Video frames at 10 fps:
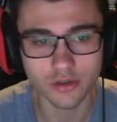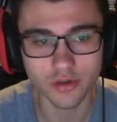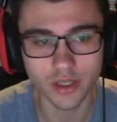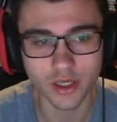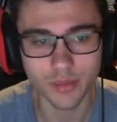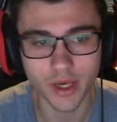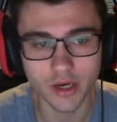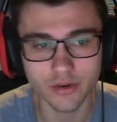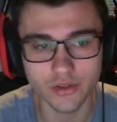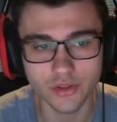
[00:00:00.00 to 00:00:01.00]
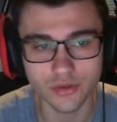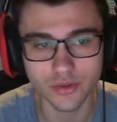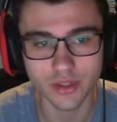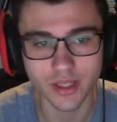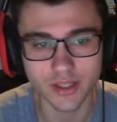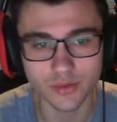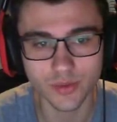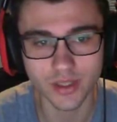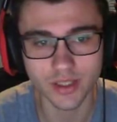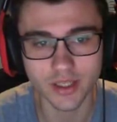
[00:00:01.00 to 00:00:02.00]
start running out of parry soon, and that's
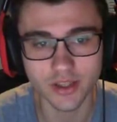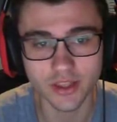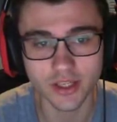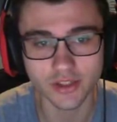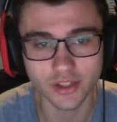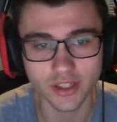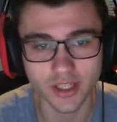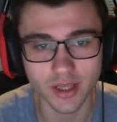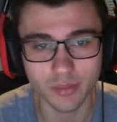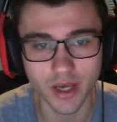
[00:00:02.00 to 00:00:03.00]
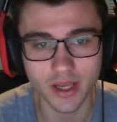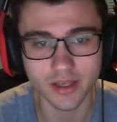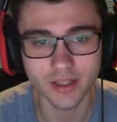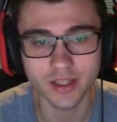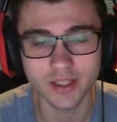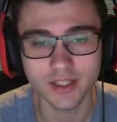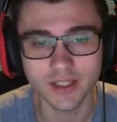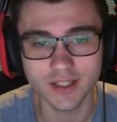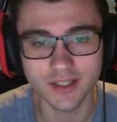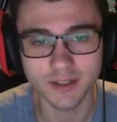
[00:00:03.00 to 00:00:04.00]
when uh, things are going to get bad.
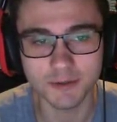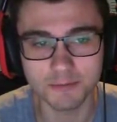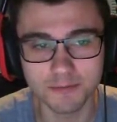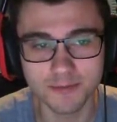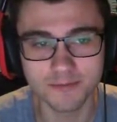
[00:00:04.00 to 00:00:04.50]
Um,